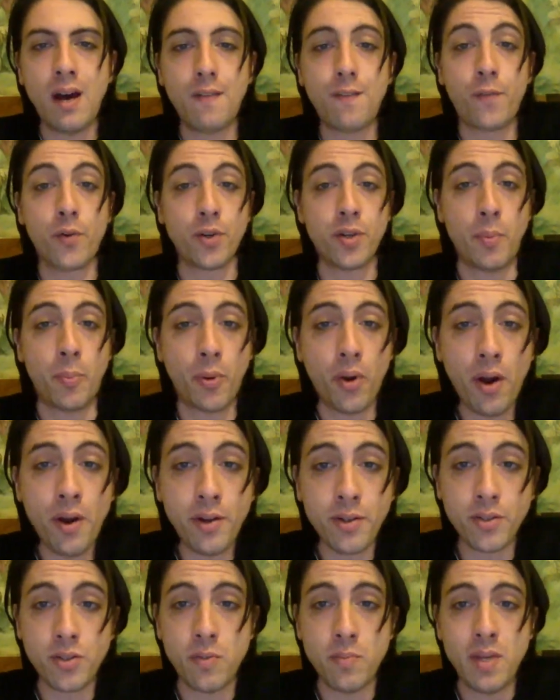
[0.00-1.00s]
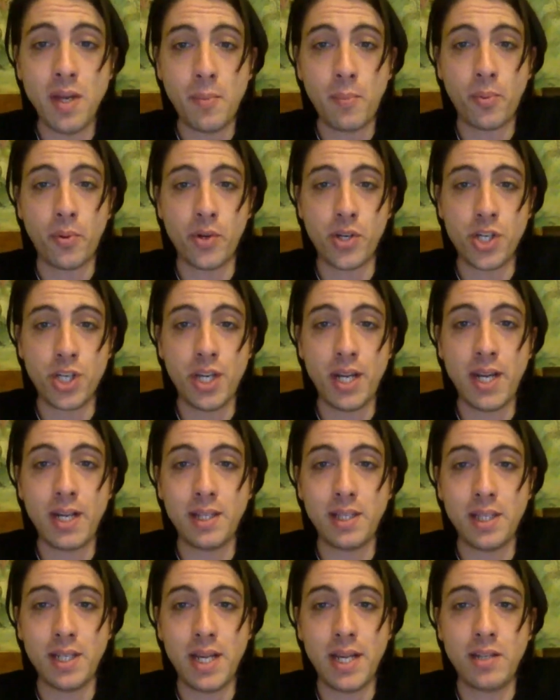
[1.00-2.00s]
For the product to be
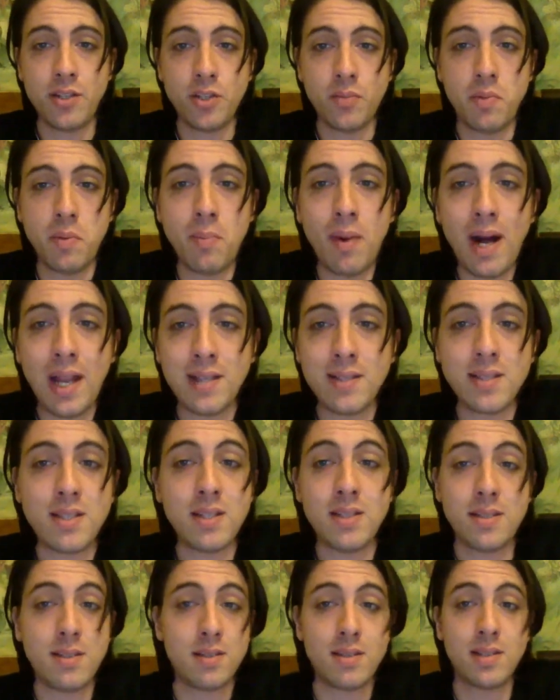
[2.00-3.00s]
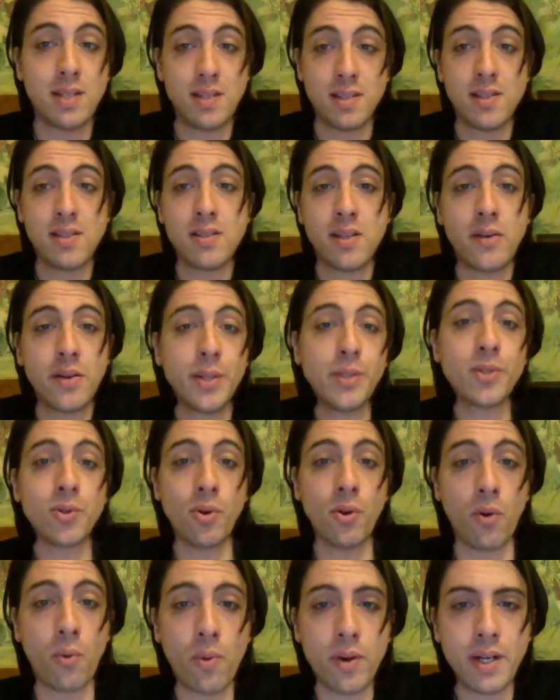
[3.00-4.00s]
appreciated and to be balanced, it's necessary to
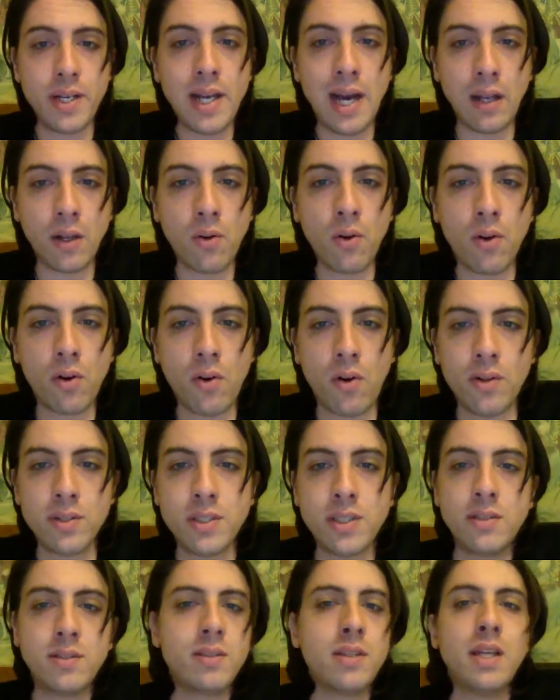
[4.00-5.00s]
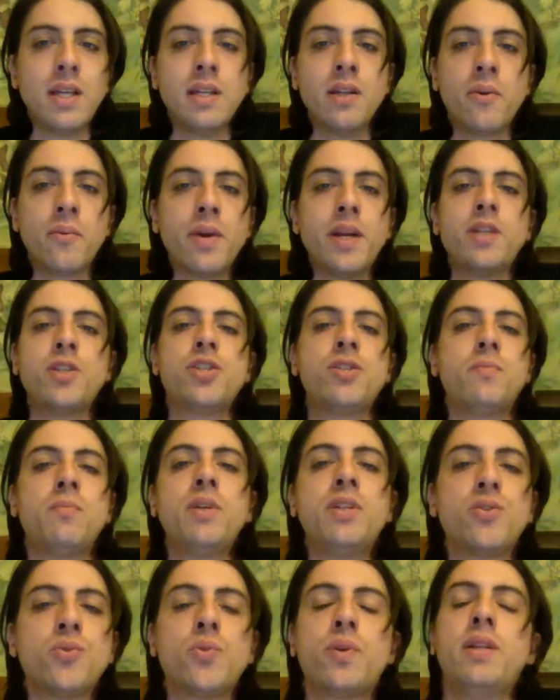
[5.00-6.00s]
lower the alcohol content in a range
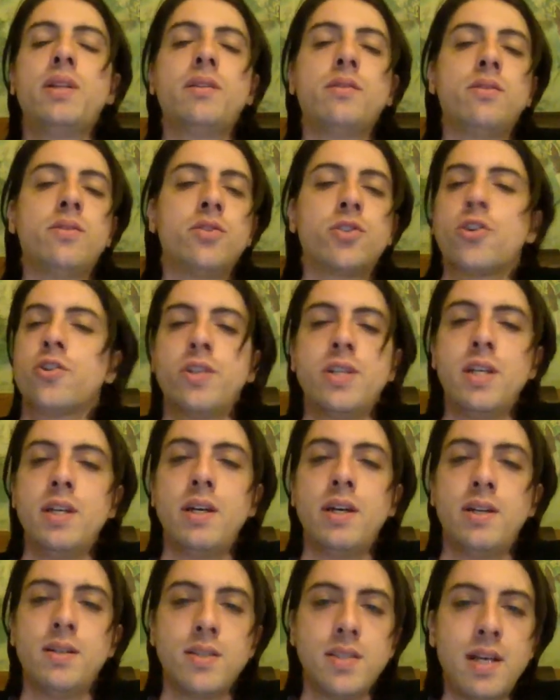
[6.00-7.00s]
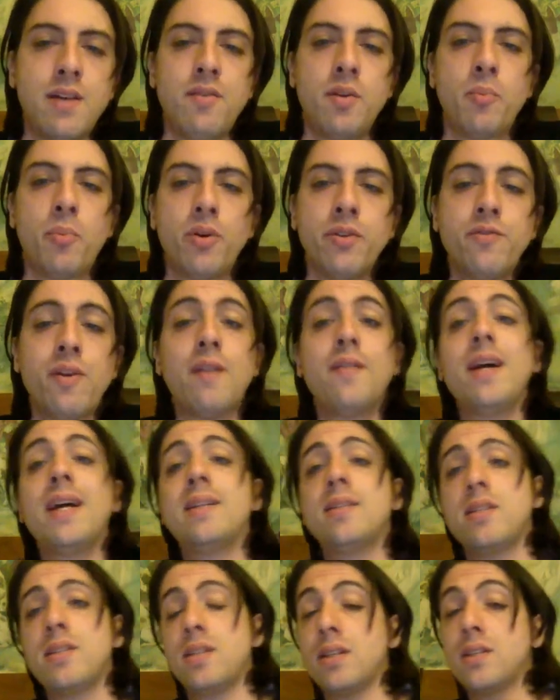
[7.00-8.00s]
between 37.5
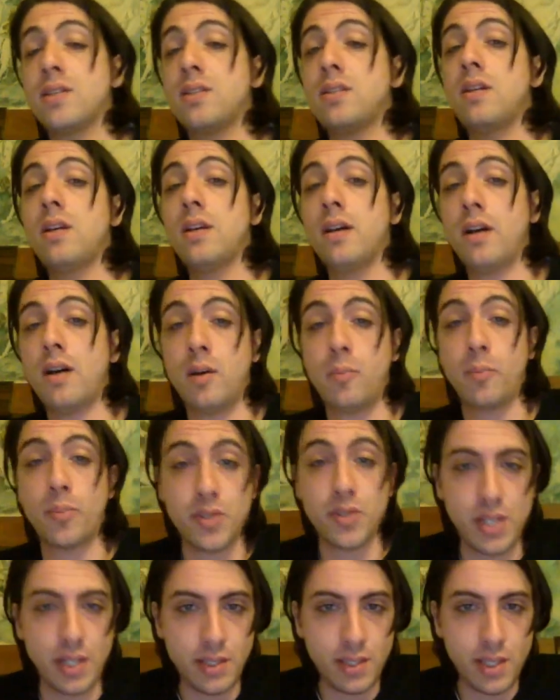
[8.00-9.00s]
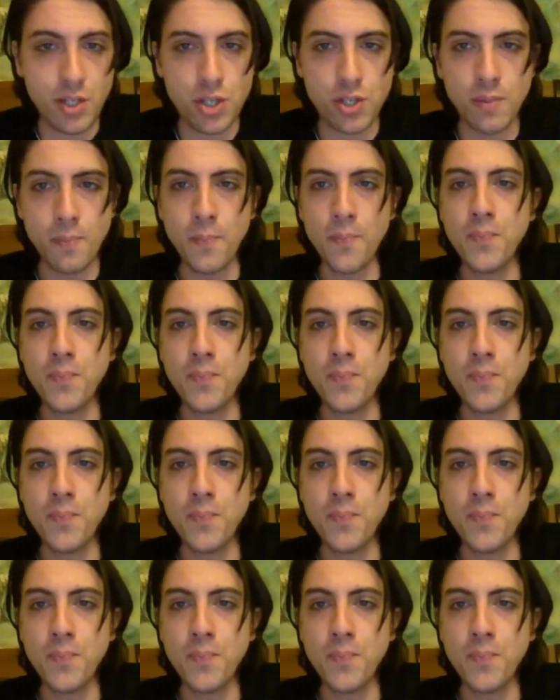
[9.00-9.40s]
and 60 percentage.